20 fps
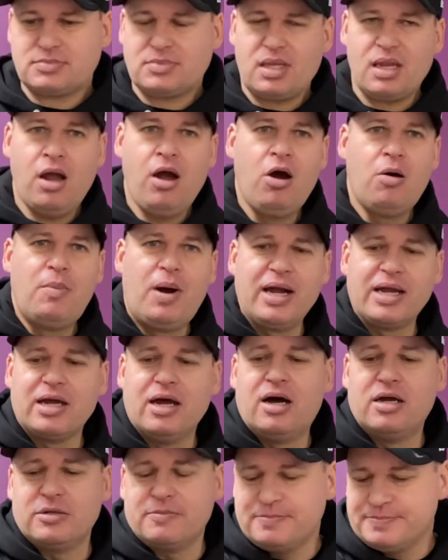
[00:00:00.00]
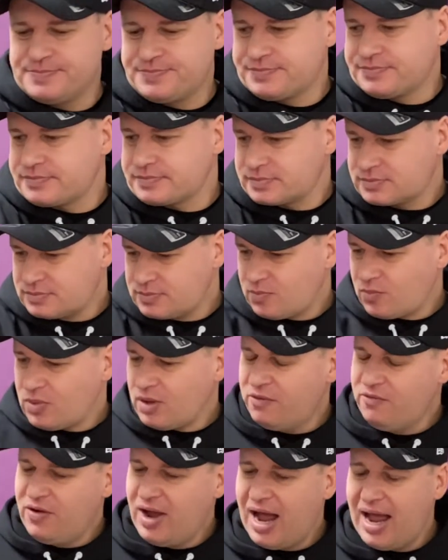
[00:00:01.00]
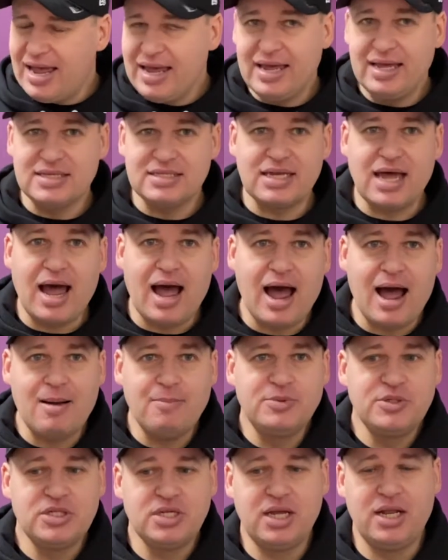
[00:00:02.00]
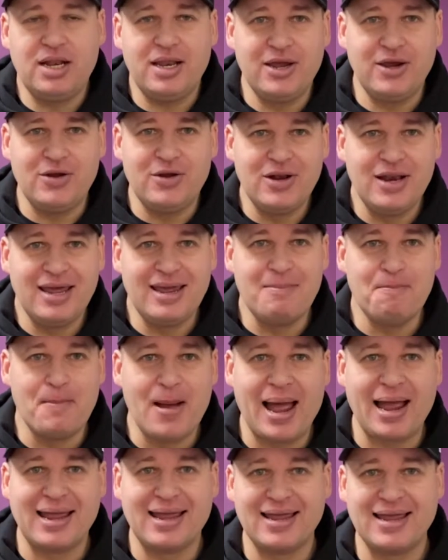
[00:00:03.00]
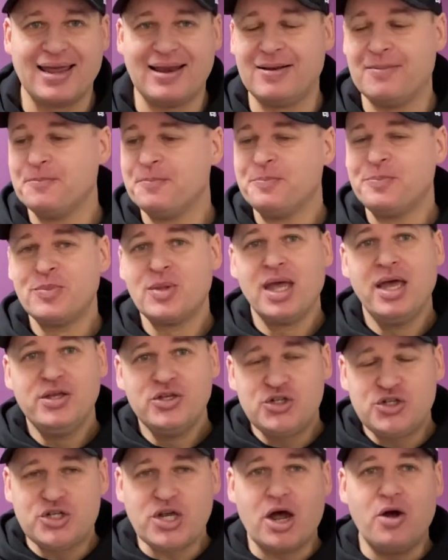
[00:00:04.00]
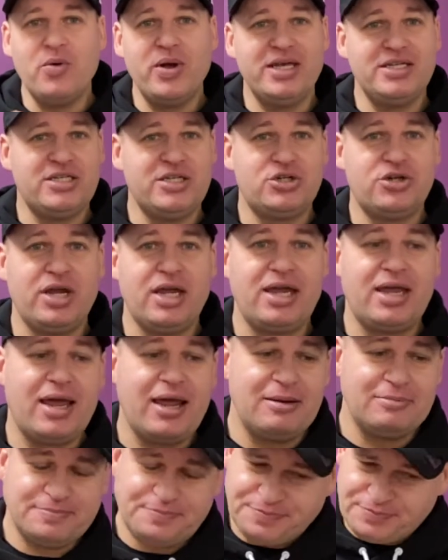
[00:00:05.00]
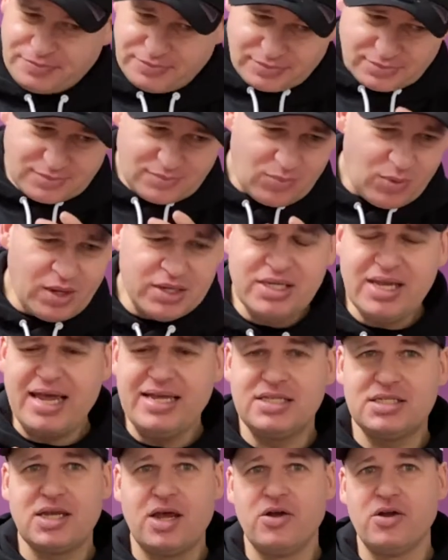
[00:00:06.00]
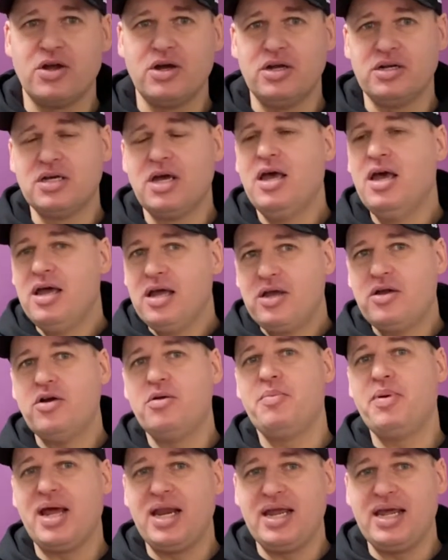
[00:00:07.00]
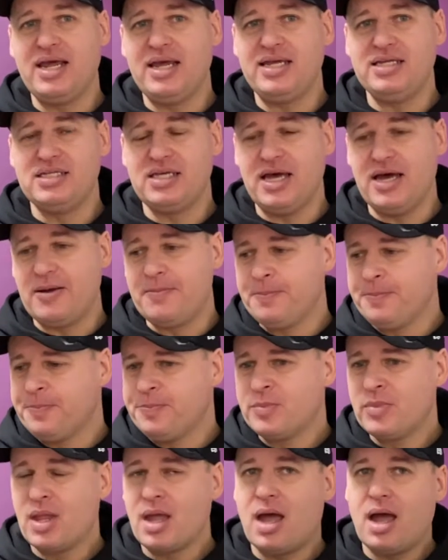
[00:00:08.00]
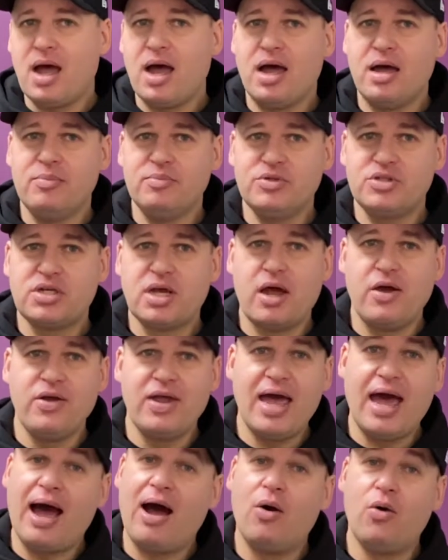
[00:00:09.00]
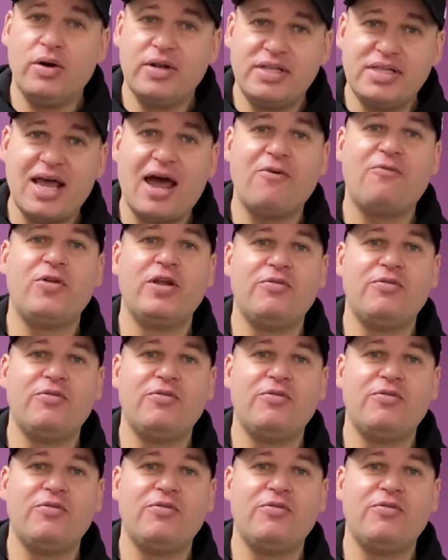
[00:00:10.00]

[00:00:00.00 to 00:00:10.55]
Oh my God. That is absolutely banging. So easy drinking. Tastes so good, couldn't be any easier. So yeah, I would definitely